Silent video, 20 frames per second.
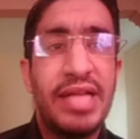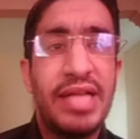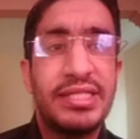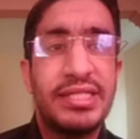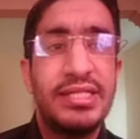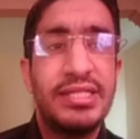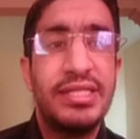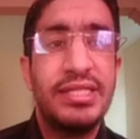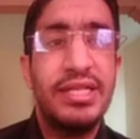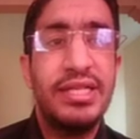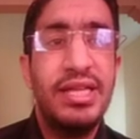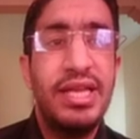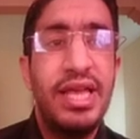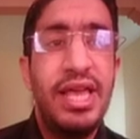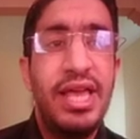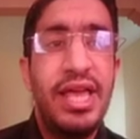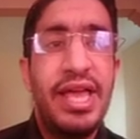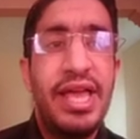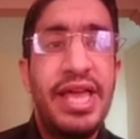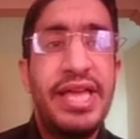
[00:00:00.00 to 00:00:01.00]
He
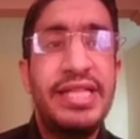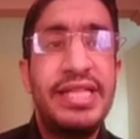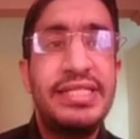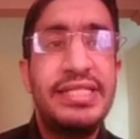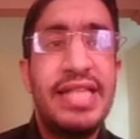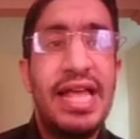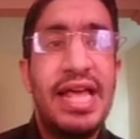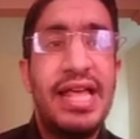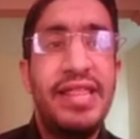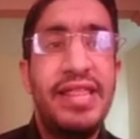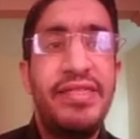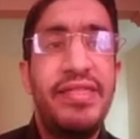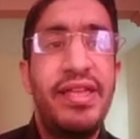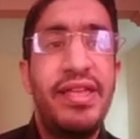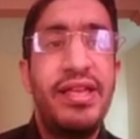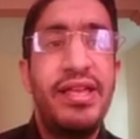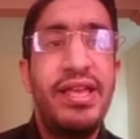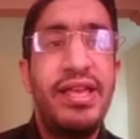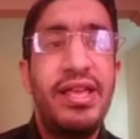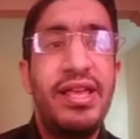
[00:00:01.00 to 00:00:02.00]
said
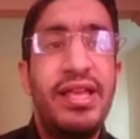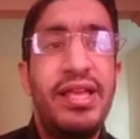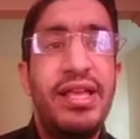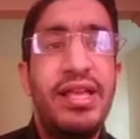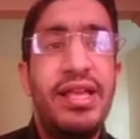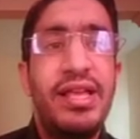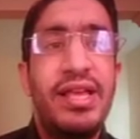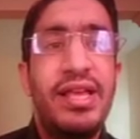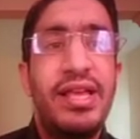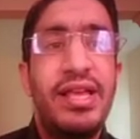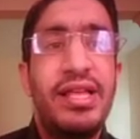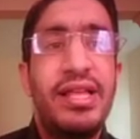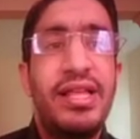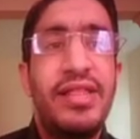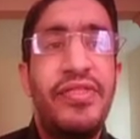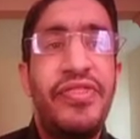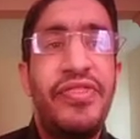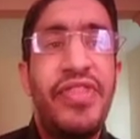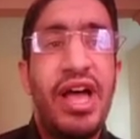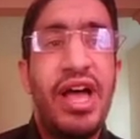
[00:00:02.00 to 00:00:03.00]
that
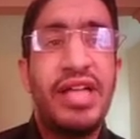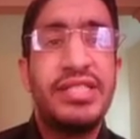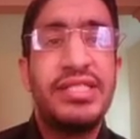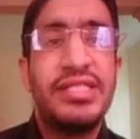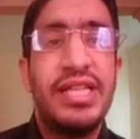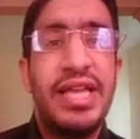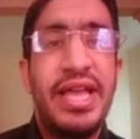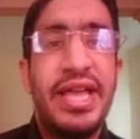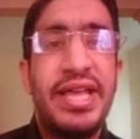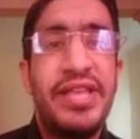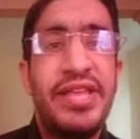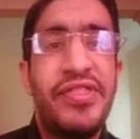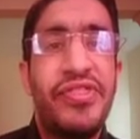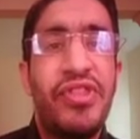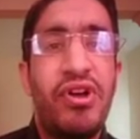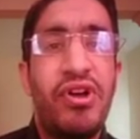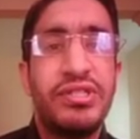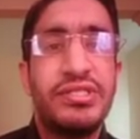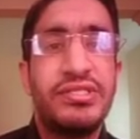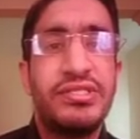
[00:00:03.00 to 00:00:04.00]
he thought.
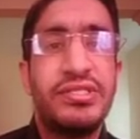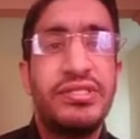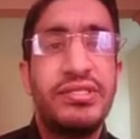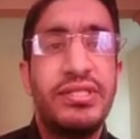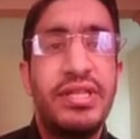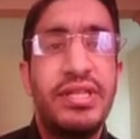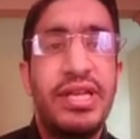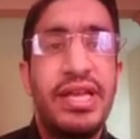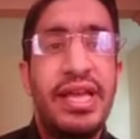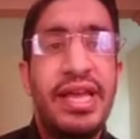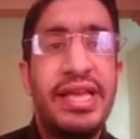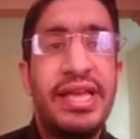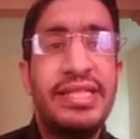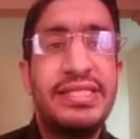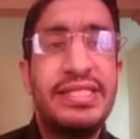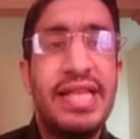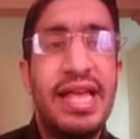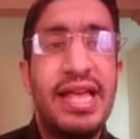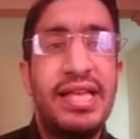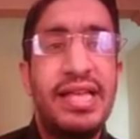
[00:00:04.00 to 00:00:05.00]
He said
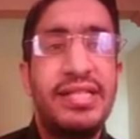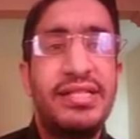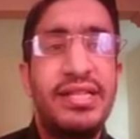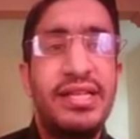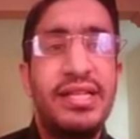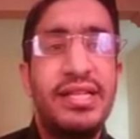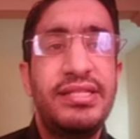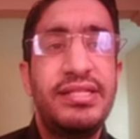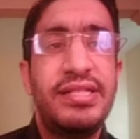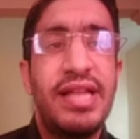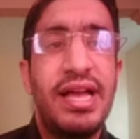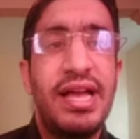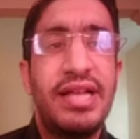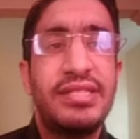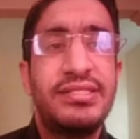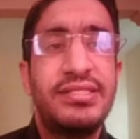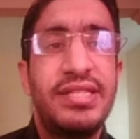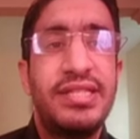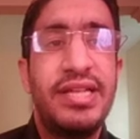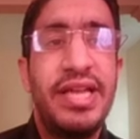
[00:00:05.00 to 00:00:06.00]
that he
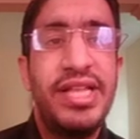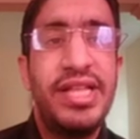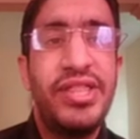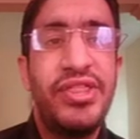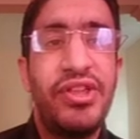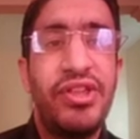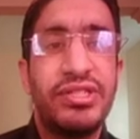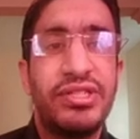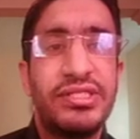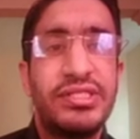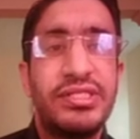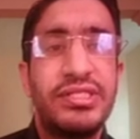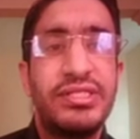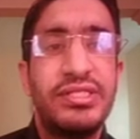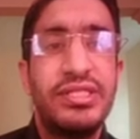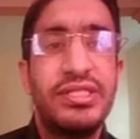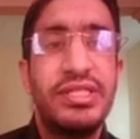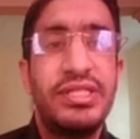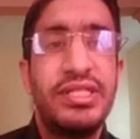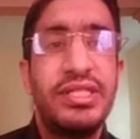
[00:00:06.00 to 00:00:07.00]
thought.
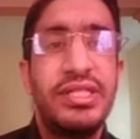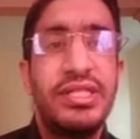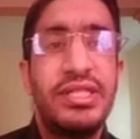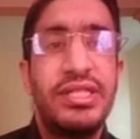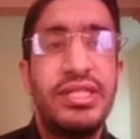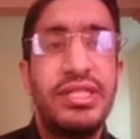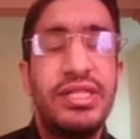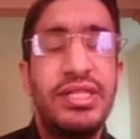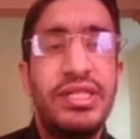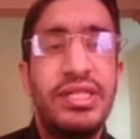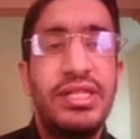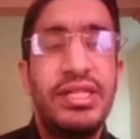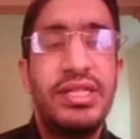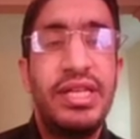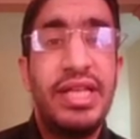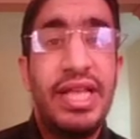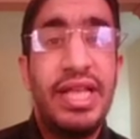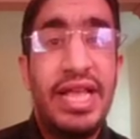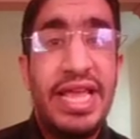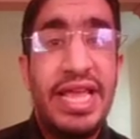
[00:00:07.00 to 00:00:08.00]
Here,
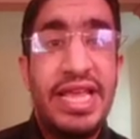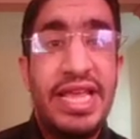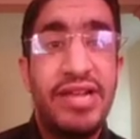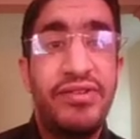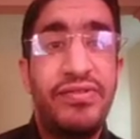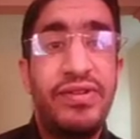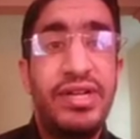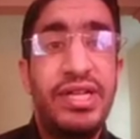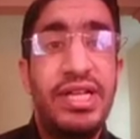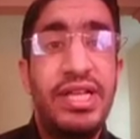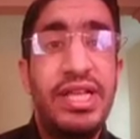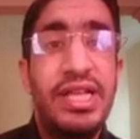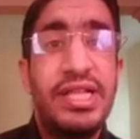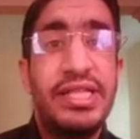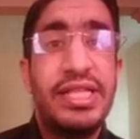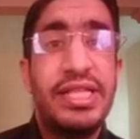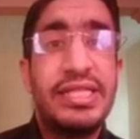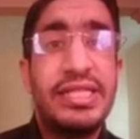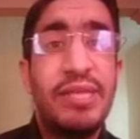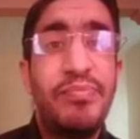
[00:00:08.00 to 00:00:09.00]
the simple
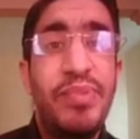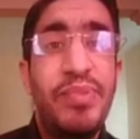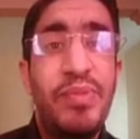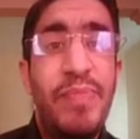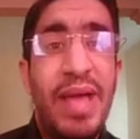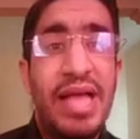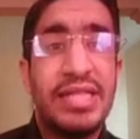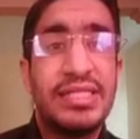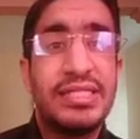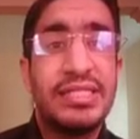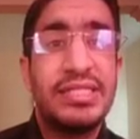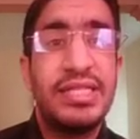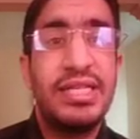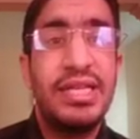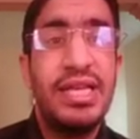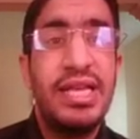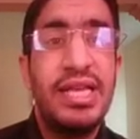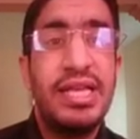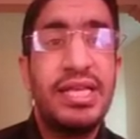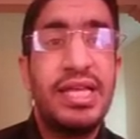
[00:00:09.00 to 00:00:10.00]
past.
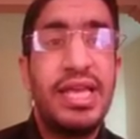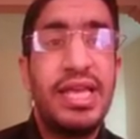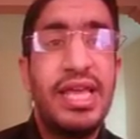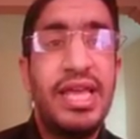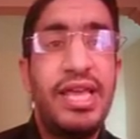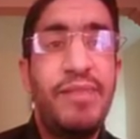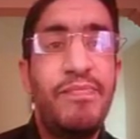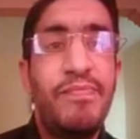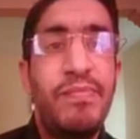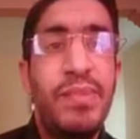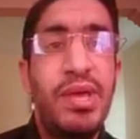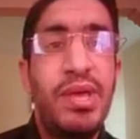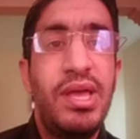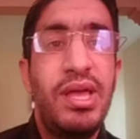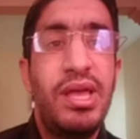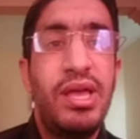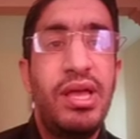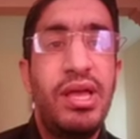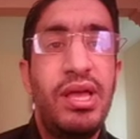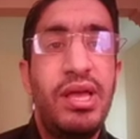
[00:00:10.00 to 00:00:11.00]
Kim
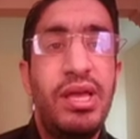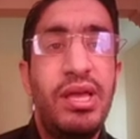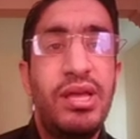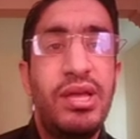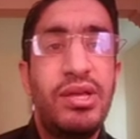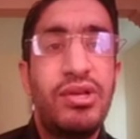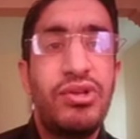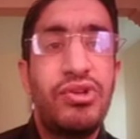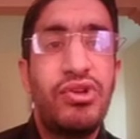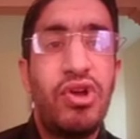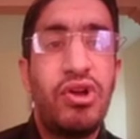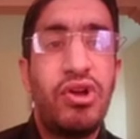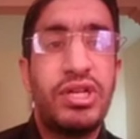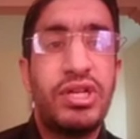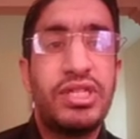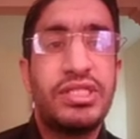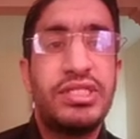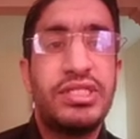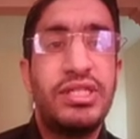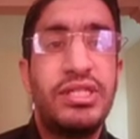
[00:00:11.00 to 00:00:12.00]
cooked.
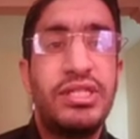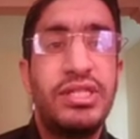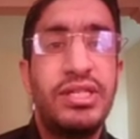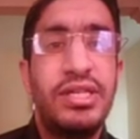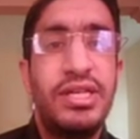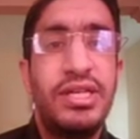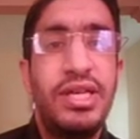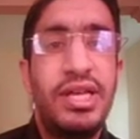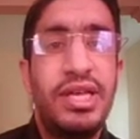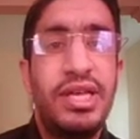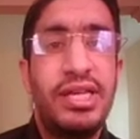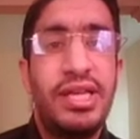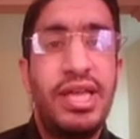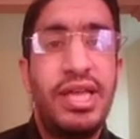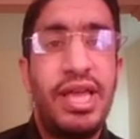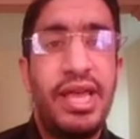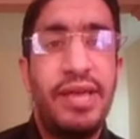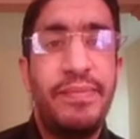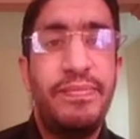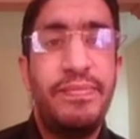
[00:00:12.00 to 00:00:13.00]
Kim
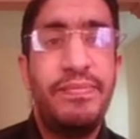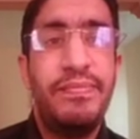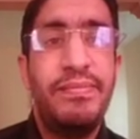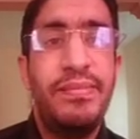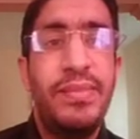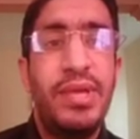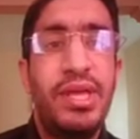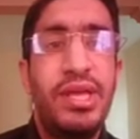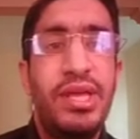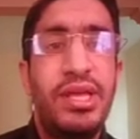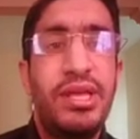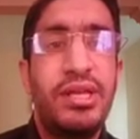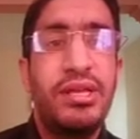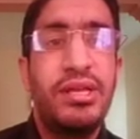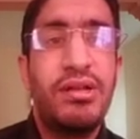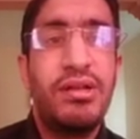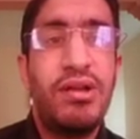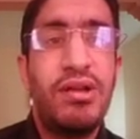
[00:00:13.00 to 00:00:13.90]
cooked.